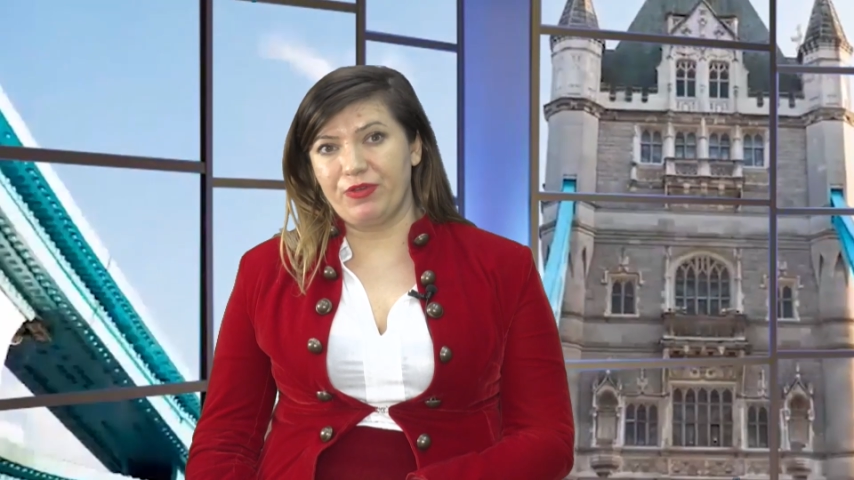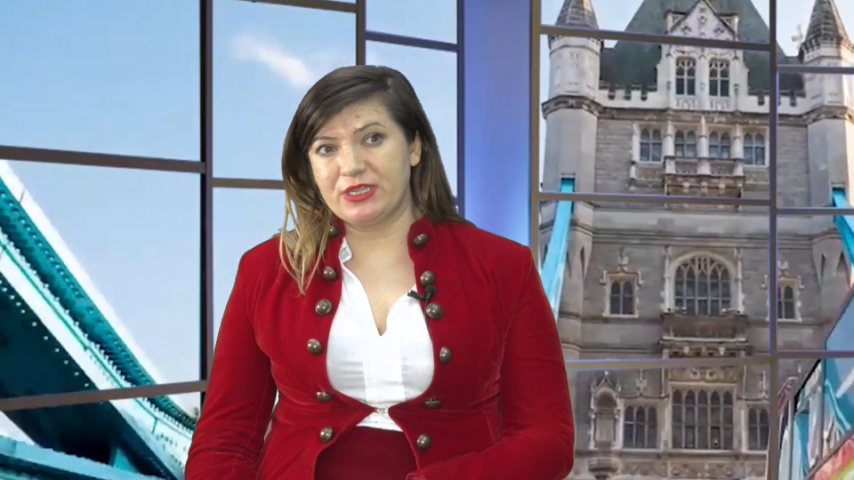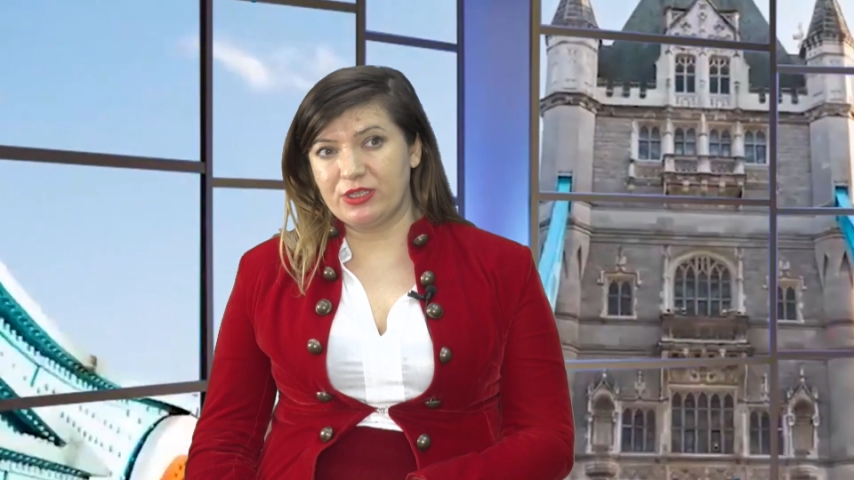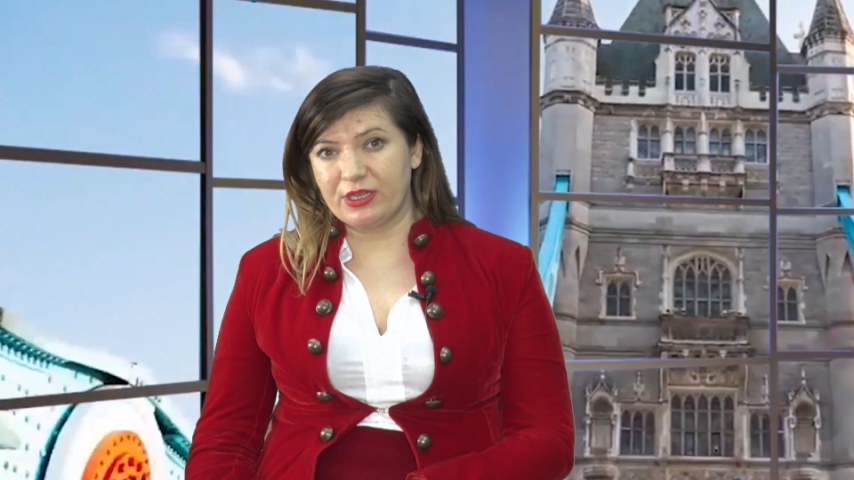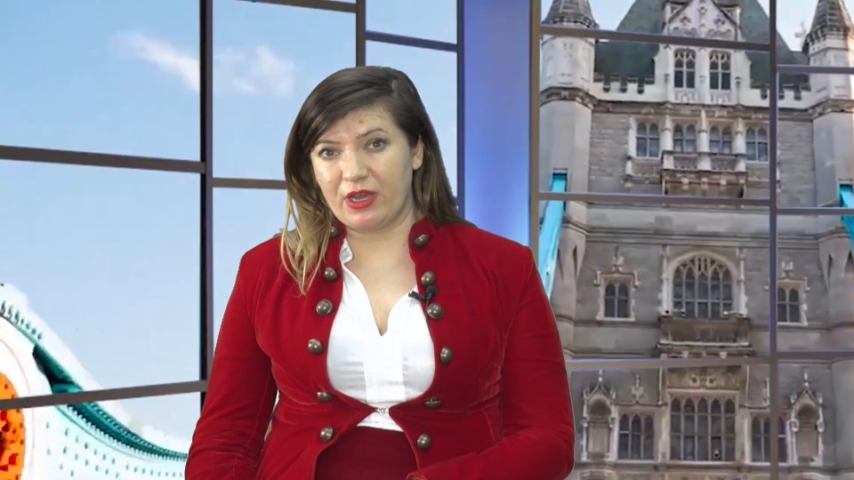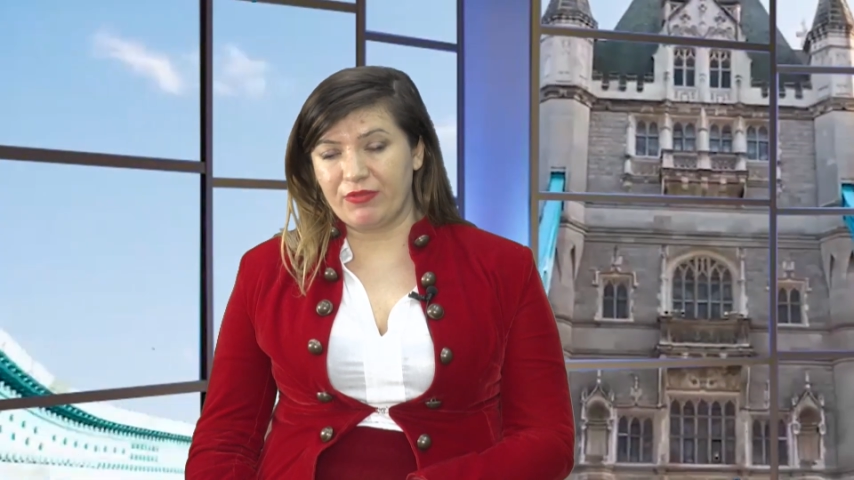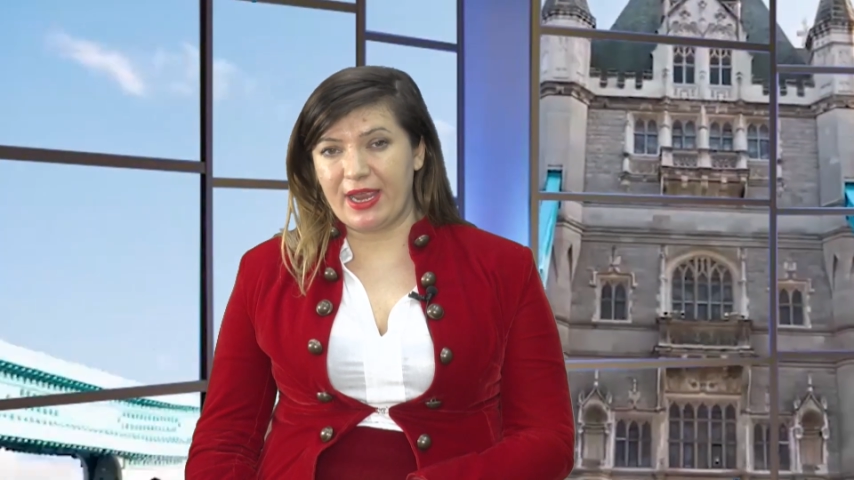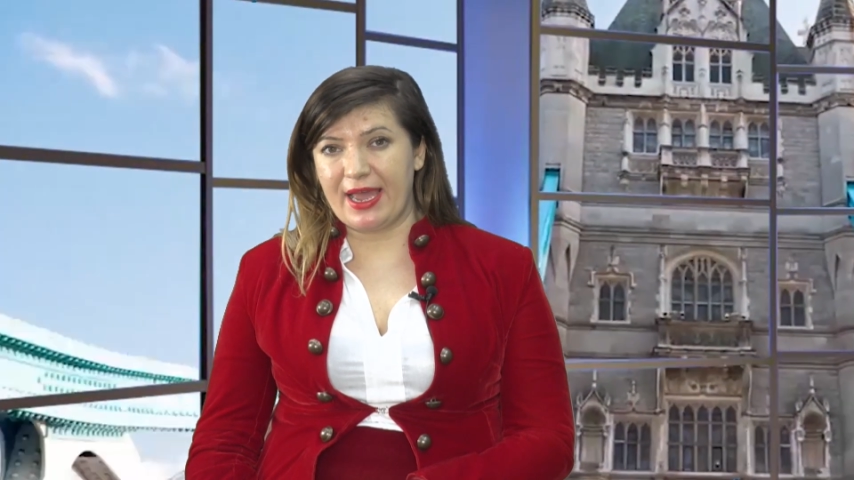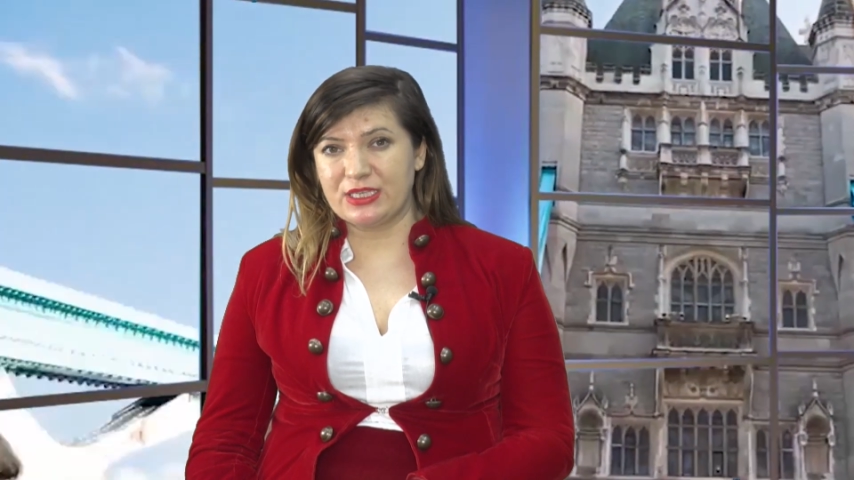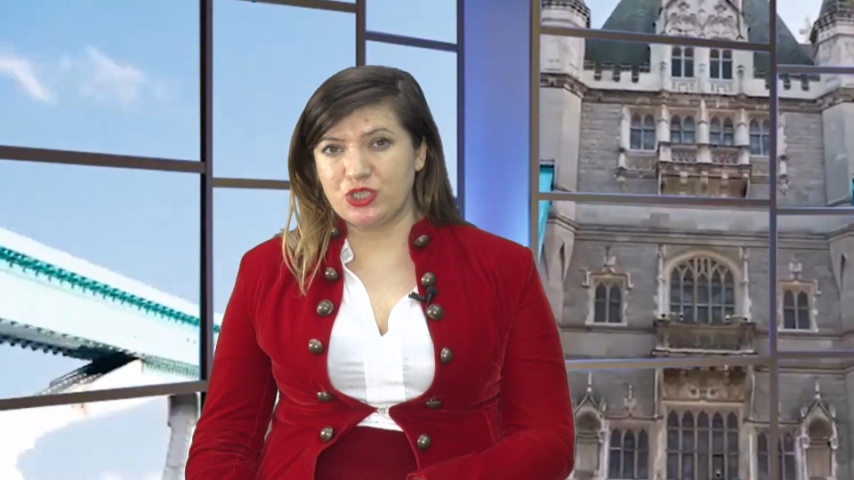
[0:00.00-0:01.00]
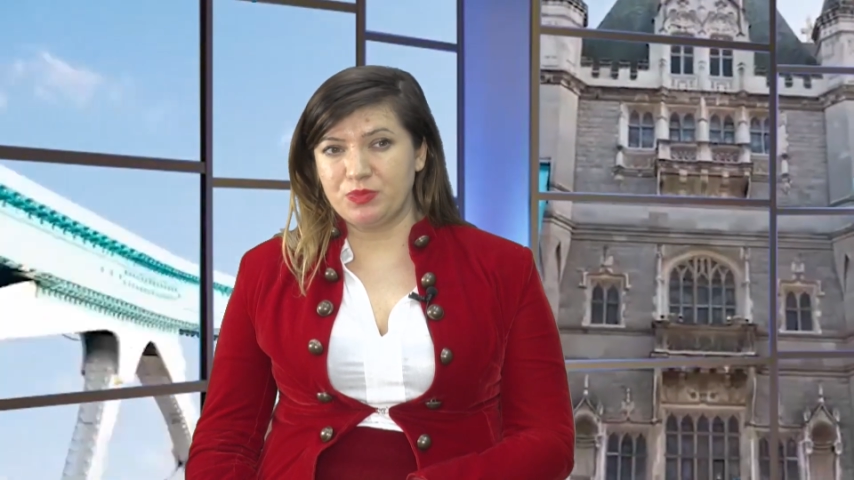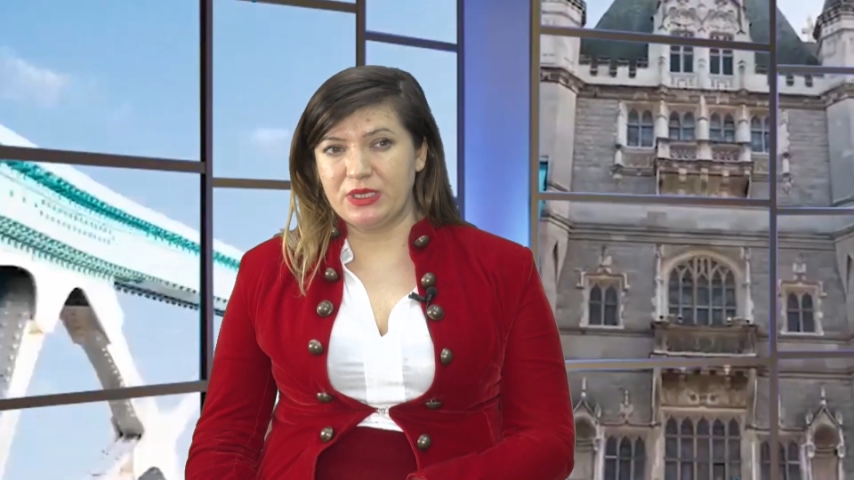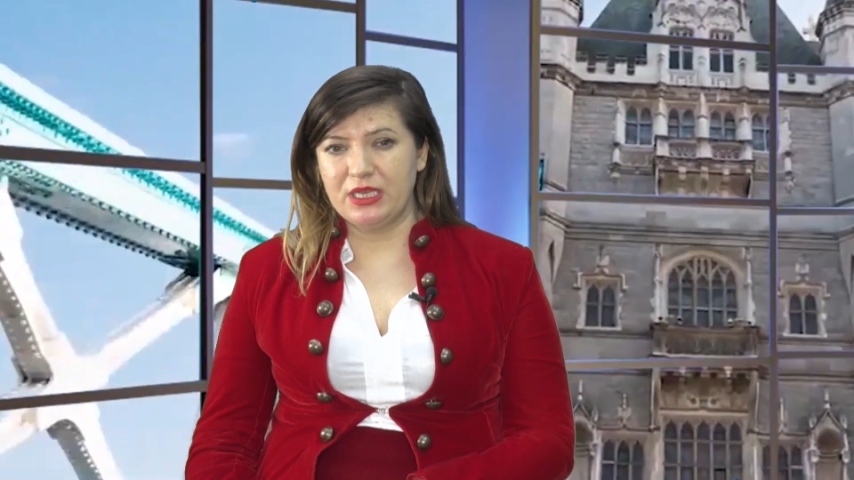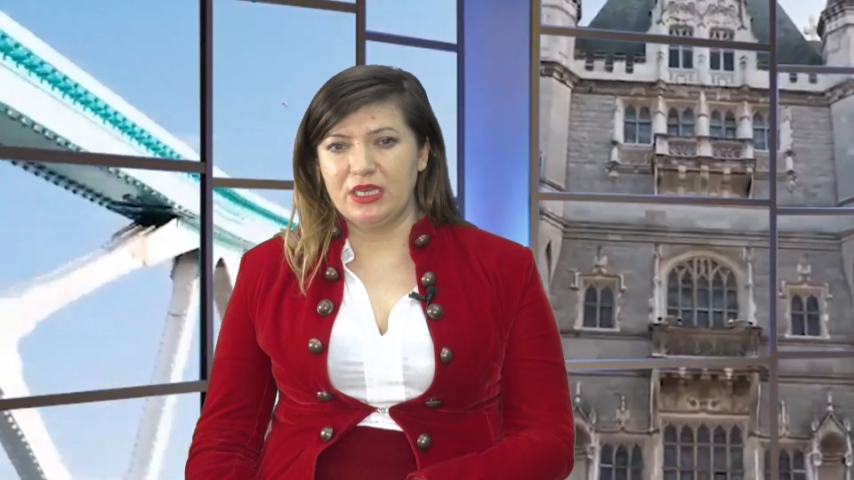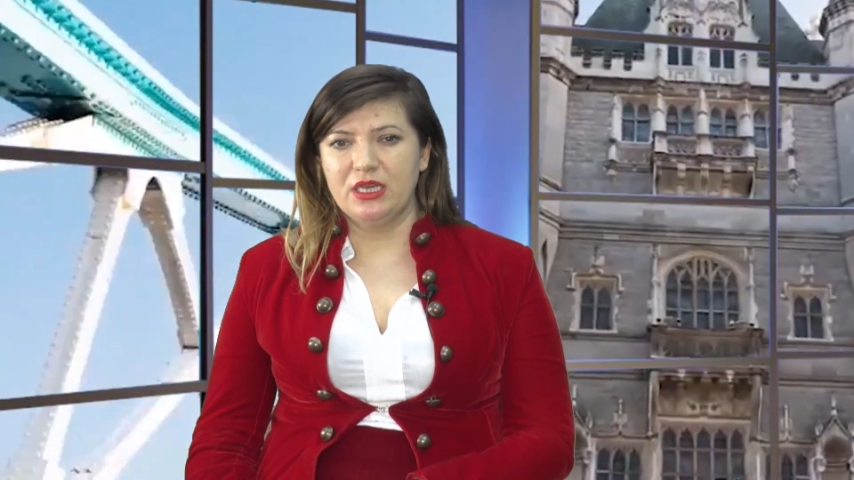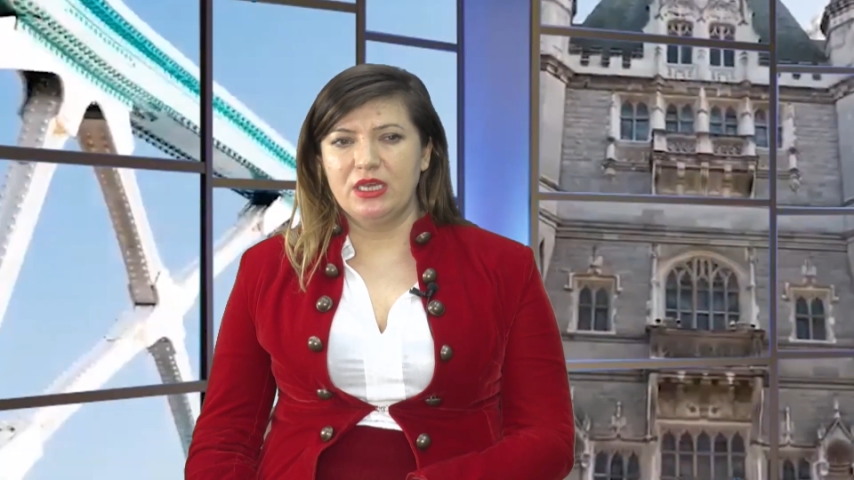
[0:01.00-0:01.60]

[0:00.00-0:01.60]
face on the cover, it has to be